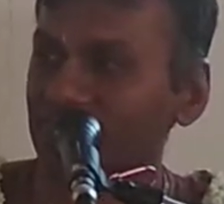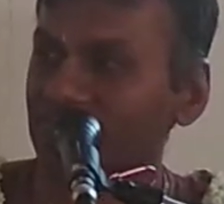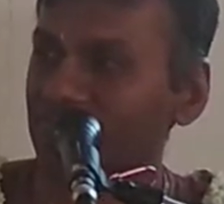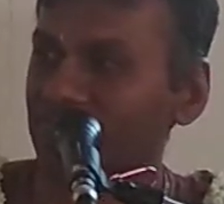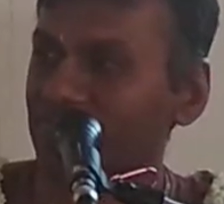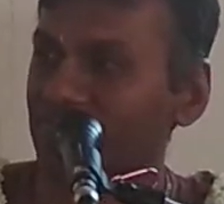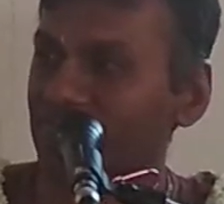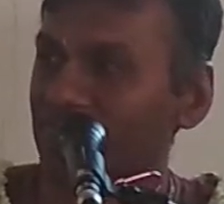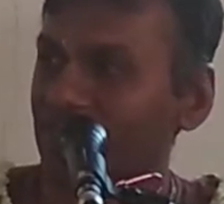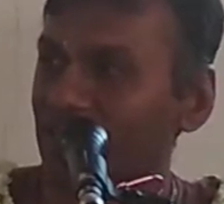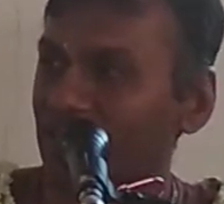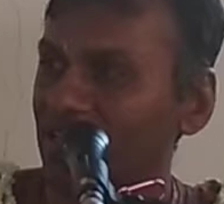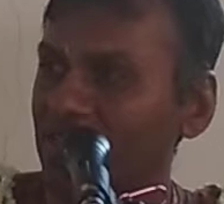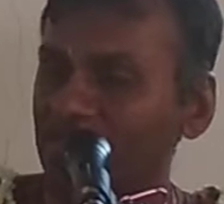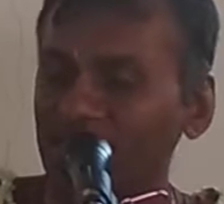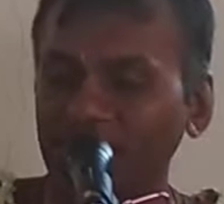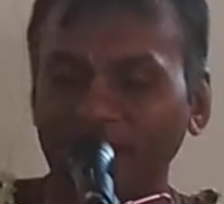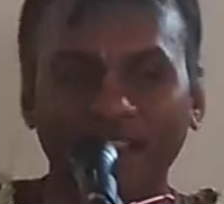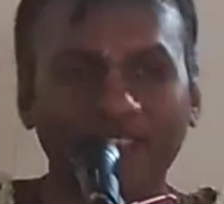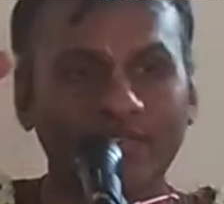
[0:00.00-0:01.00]

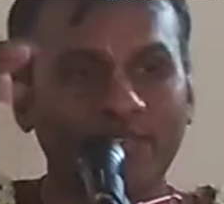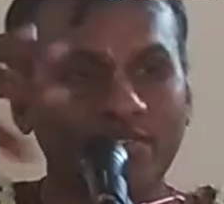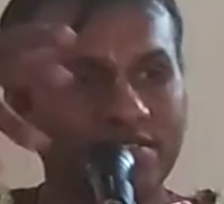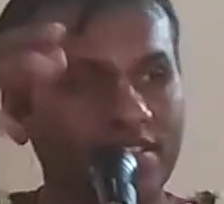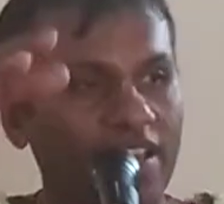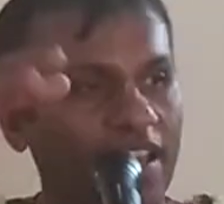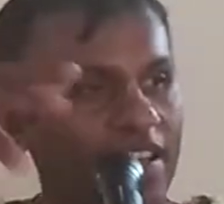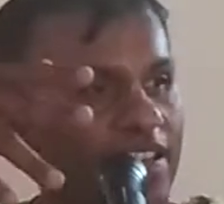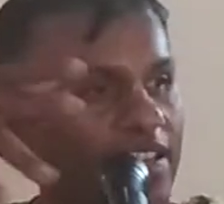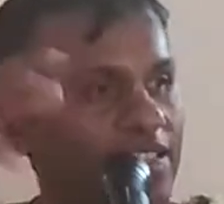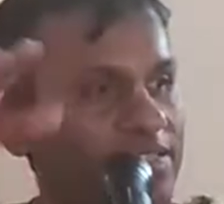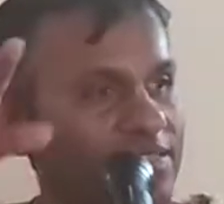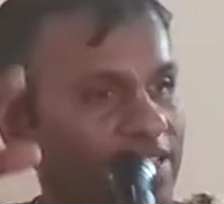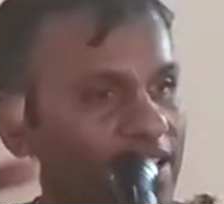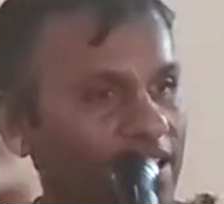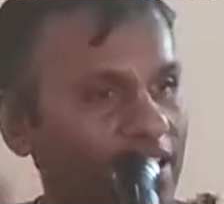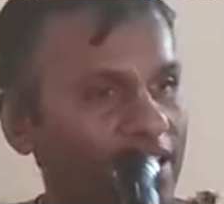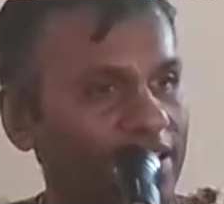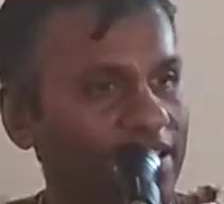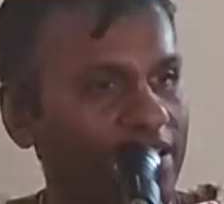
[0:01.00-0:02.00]
The eagle was carrying a
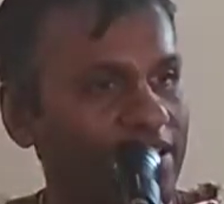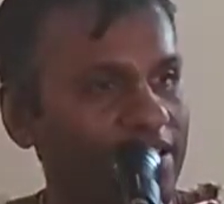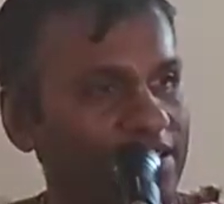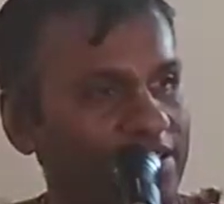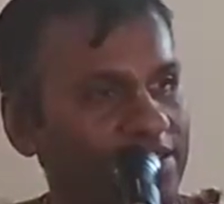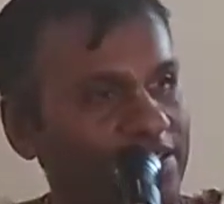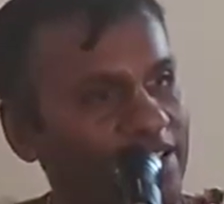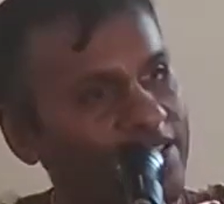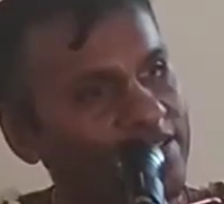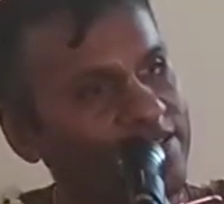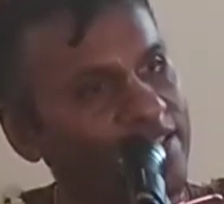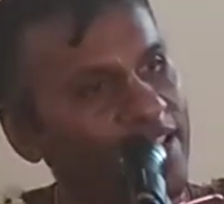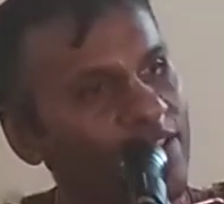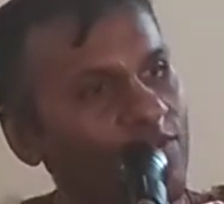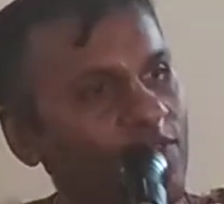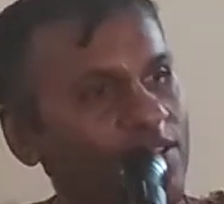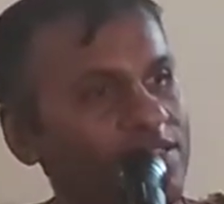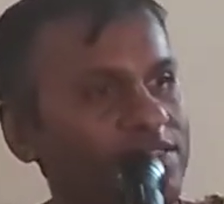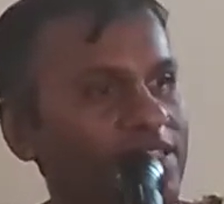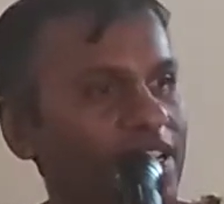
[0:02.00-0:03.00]
snake. The
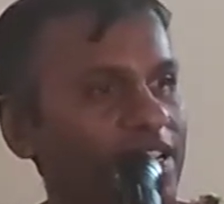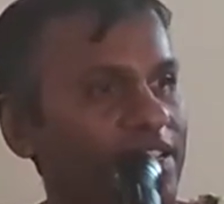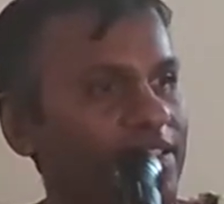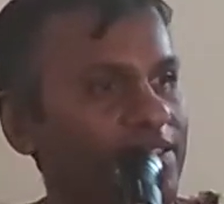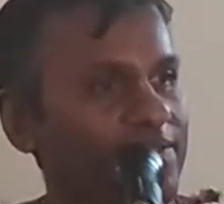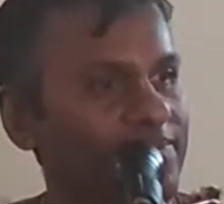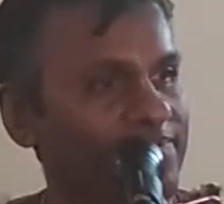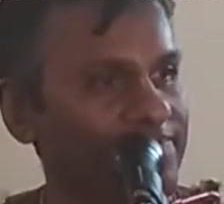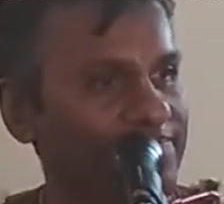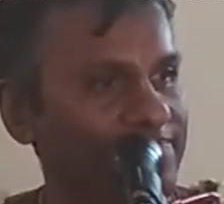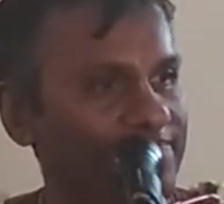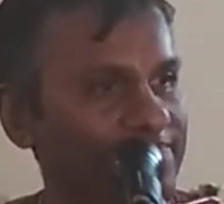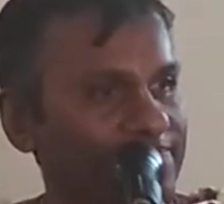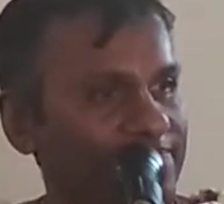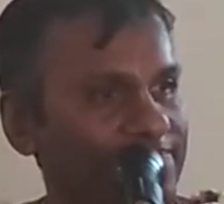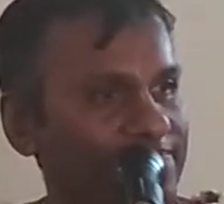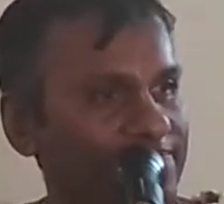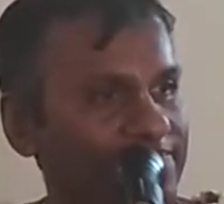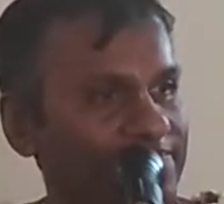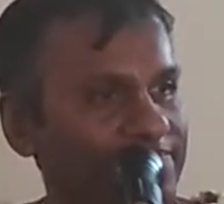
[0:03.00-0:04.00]
snake was dead.
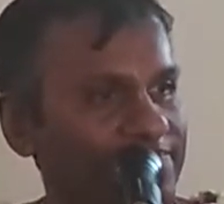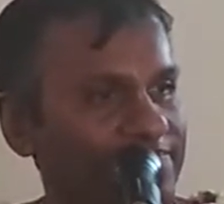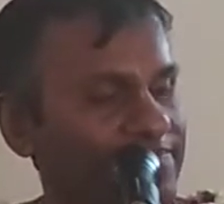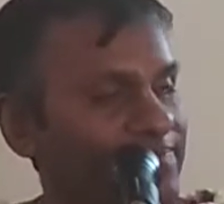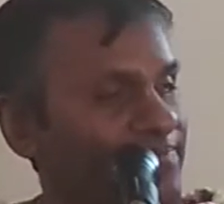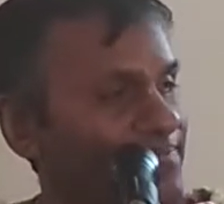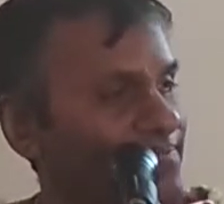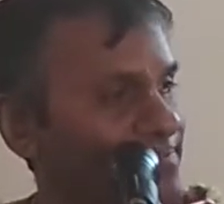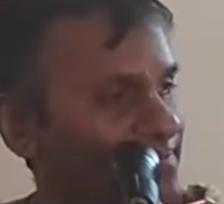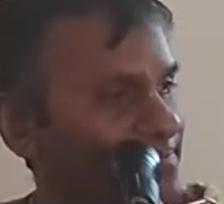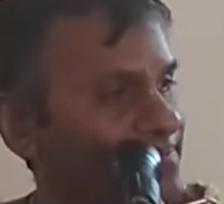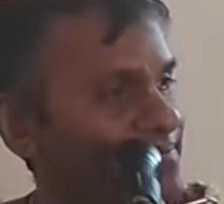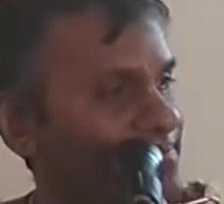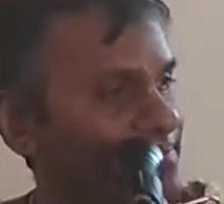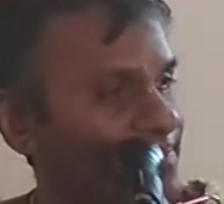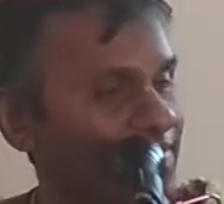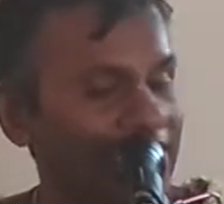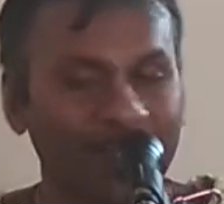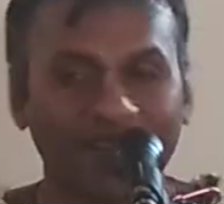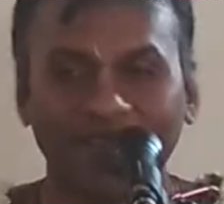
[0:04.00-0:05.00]

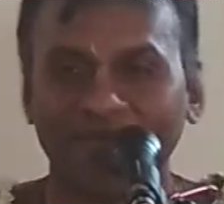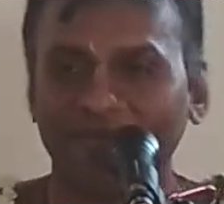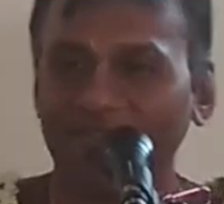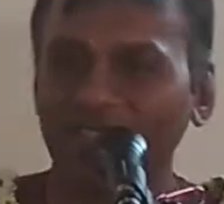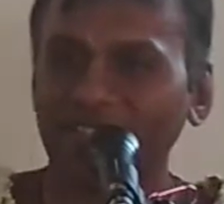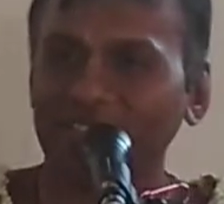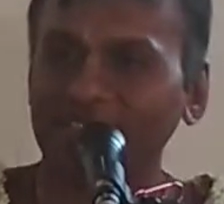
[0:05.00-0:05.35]
Right?